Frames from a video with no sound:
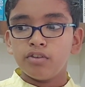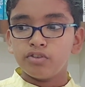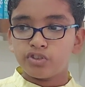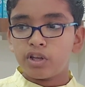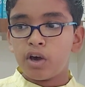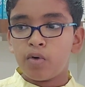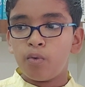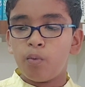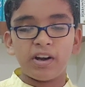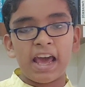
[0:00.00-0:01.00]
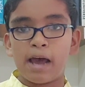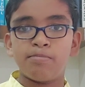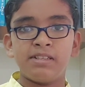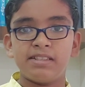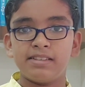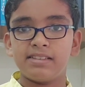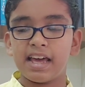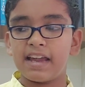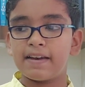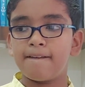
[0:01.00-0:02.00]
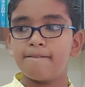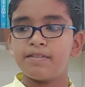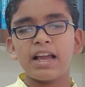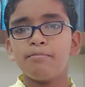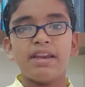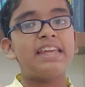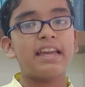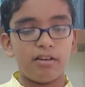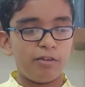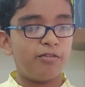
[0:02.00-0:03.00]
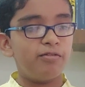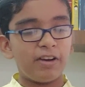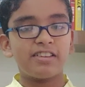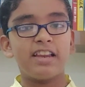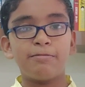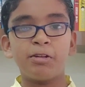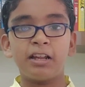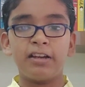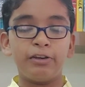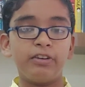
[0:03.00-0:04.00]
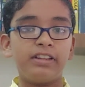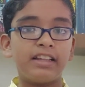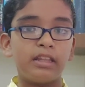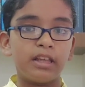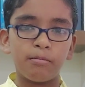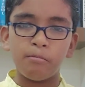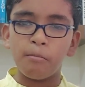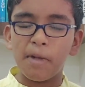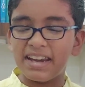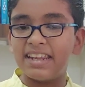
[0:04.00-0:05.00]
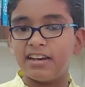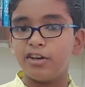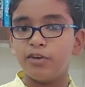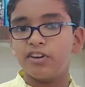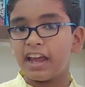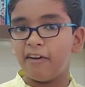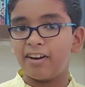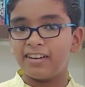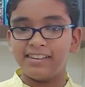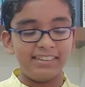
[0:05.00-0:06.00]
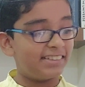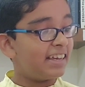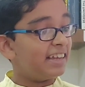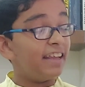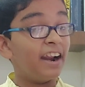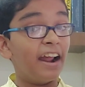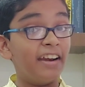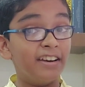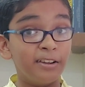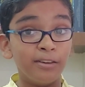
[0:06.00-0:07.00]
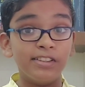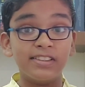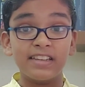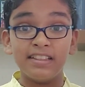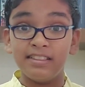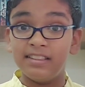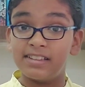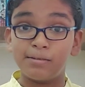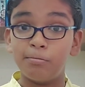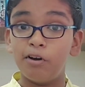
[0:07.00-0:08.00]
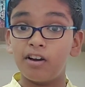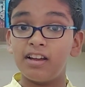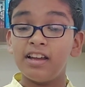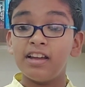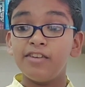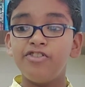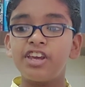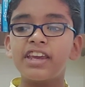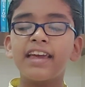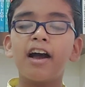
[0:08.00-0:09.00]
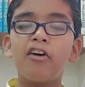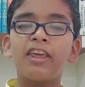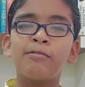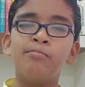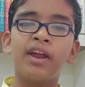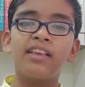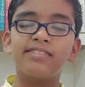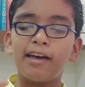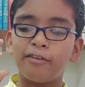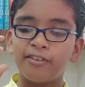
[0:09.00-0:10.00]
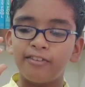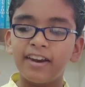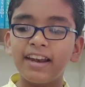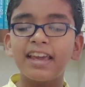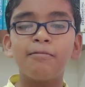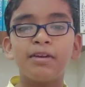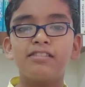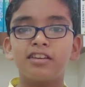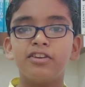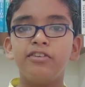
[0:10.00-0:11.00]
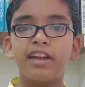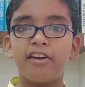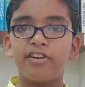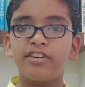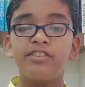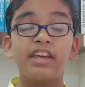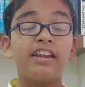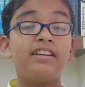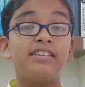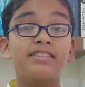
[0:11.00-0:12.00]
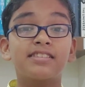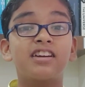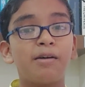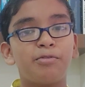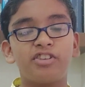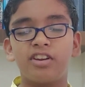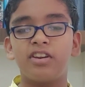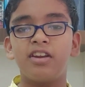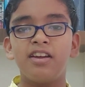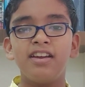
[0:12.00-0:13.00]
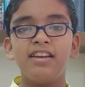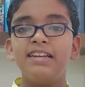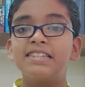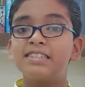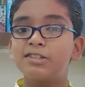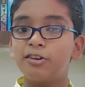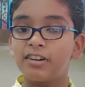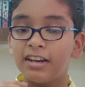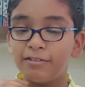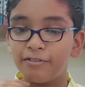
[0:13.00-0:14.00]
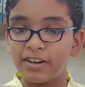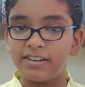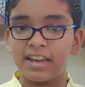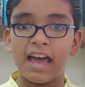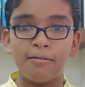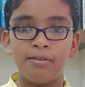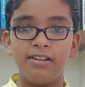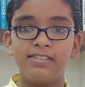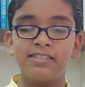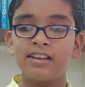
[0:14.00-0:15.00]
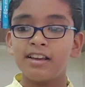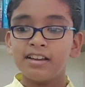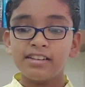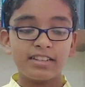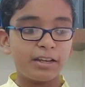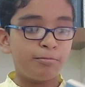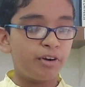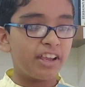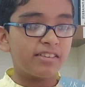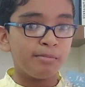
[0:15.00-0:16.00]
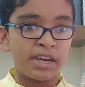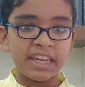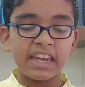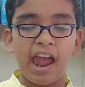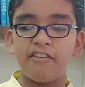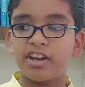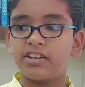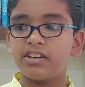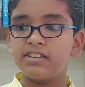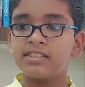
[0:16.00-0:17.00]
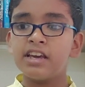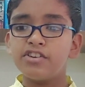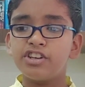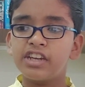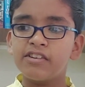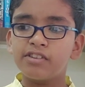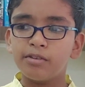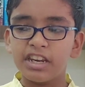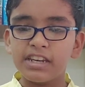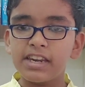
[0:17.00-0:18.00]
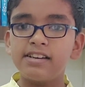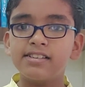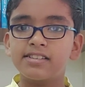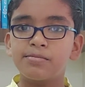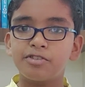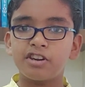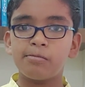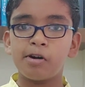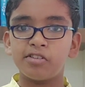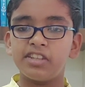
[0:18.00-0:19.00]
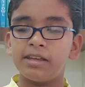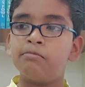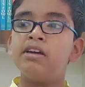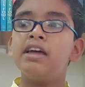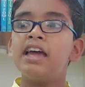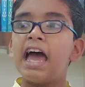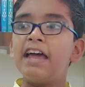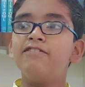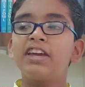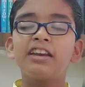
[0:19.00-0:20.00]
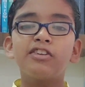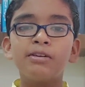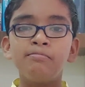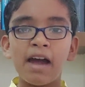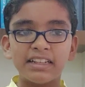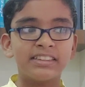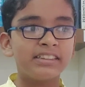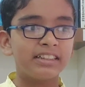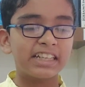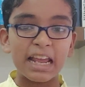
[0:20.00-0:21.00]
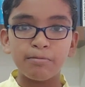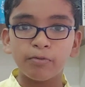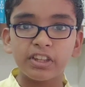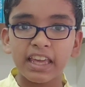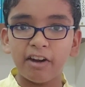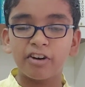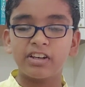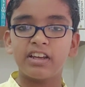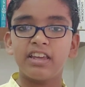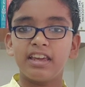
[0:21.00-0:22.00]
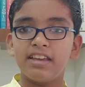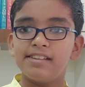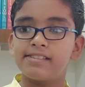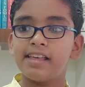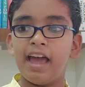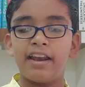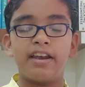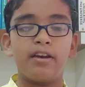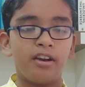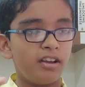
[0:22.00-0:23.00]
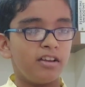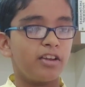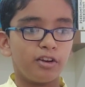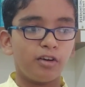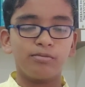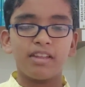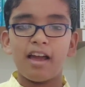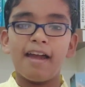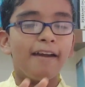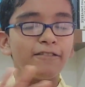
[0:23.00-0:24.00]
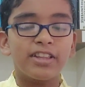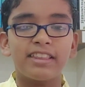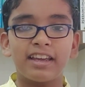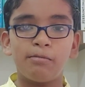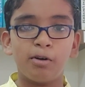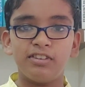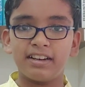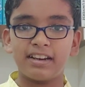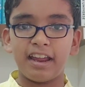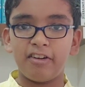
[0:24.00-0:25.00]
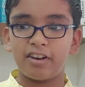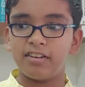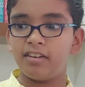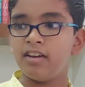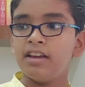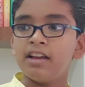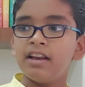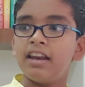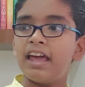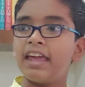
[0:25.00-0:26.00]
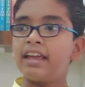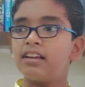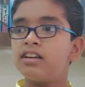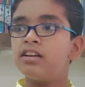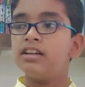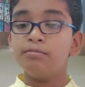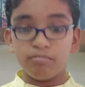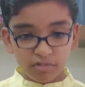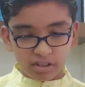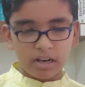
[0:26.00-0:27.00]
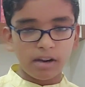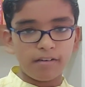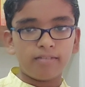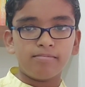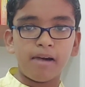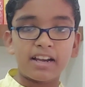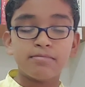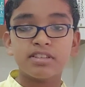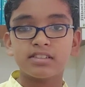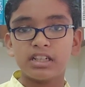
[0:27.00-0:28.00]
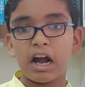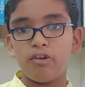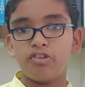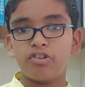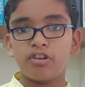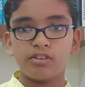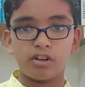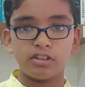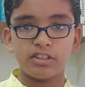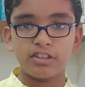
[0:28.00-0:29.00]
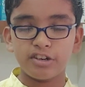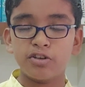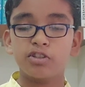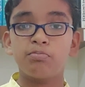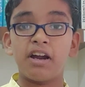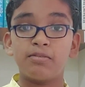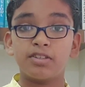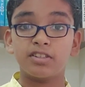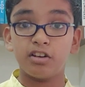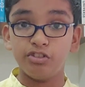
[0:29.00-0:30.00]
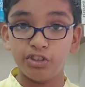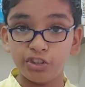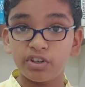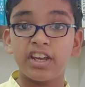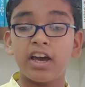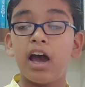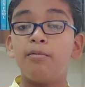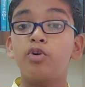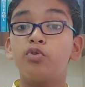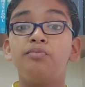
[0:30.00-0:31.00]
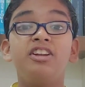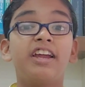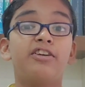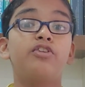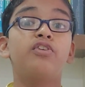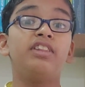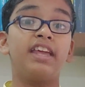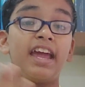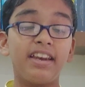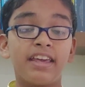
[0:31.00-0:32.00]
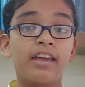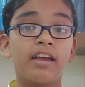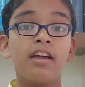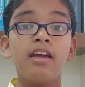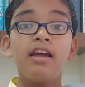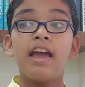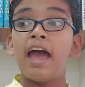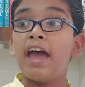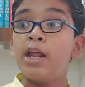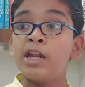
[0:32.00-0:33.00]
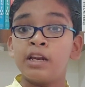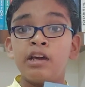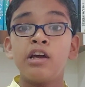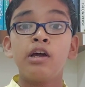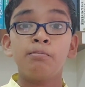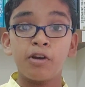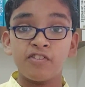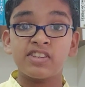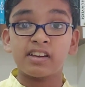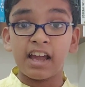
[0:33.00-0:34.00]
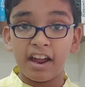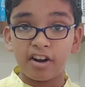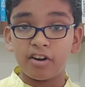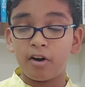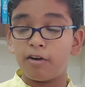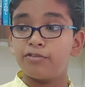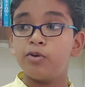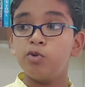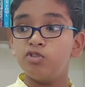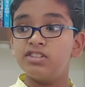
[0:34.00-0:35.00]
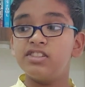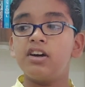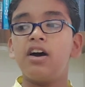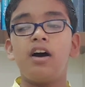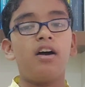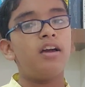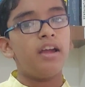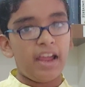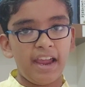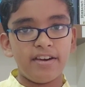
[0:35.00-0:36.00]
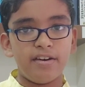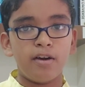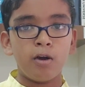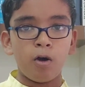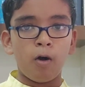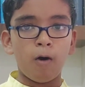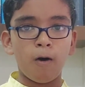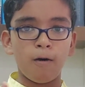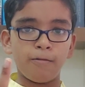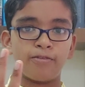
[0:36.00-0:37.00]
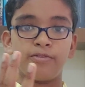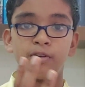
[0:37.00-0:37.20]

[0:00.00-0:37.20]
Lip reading: So what happens is that there are many. First, let me tell you that there are many new characters that are introduced in this book. J.K. Rowling brings out really amazing new characters, and her description is totally fantabulous. She brings many characters, she gives a detailed description about them, and we get to imagine the type of the character he is, and you know, everything about that character. Like, Barty Crouch is also introduced, Barty Crouch Jr., about whom we'll get to know in the ending, and Professor Karkaroff, who is the head of